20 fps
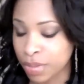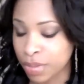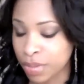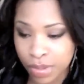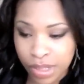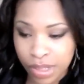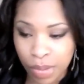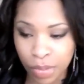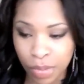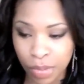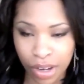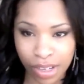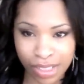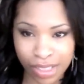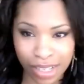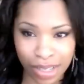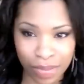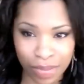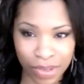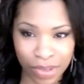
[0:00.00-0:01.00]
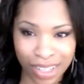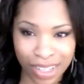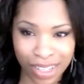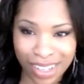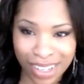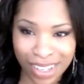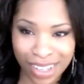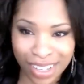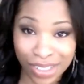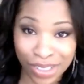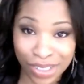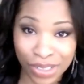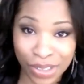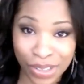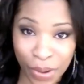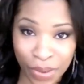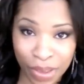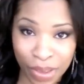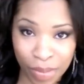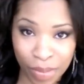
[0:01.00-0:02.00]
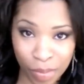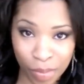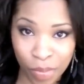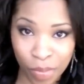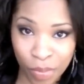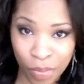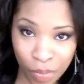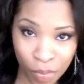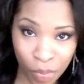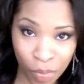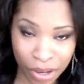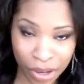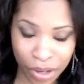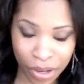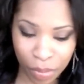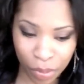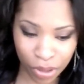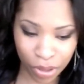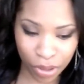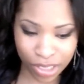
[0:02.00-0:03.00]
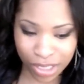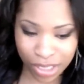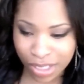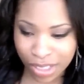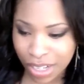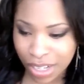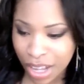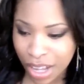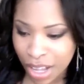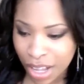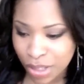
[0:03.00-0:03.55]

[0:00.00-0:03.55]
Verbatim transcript: from someone asking me to show them my nail polishes.